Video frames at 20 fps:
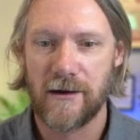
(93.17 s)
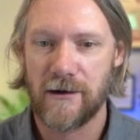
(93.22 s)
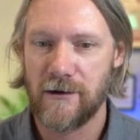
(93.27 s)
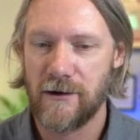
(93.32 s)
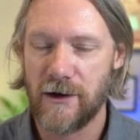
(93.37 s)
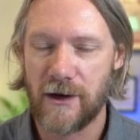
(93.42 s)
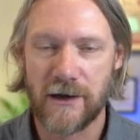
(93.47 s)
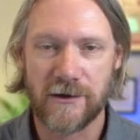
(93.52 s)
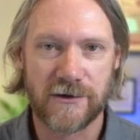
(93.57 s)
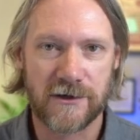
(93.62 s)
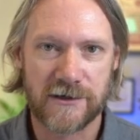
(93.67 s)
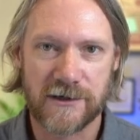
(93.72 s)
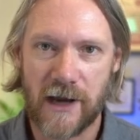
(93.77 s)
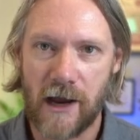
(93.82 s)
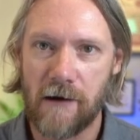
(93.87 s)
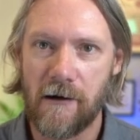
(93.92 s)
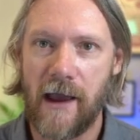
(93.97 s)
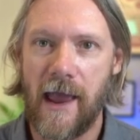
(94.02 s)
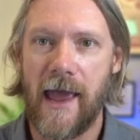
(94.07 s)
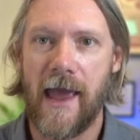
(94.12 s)
you can just
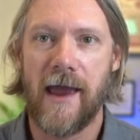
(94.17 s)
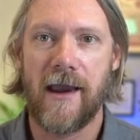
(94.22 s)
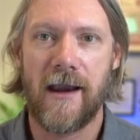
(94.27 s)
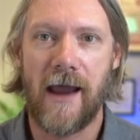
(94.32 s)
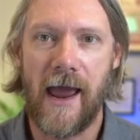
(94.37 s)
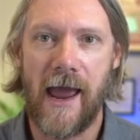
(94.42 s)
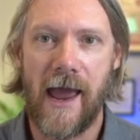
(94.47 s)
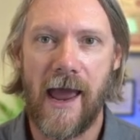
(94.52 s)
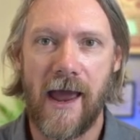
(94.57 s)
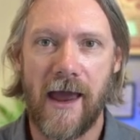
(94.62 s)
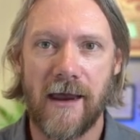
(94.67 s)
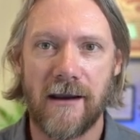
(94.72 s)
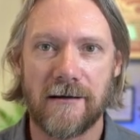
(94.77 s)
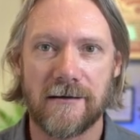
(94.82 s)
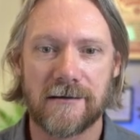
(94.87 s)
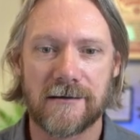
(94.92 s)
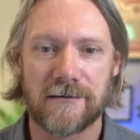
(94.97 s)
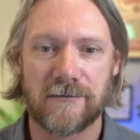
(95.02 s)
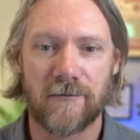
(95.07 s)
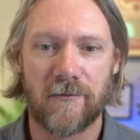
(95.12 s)
go ahead
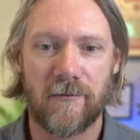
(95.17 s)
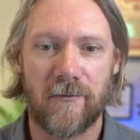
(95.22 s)
and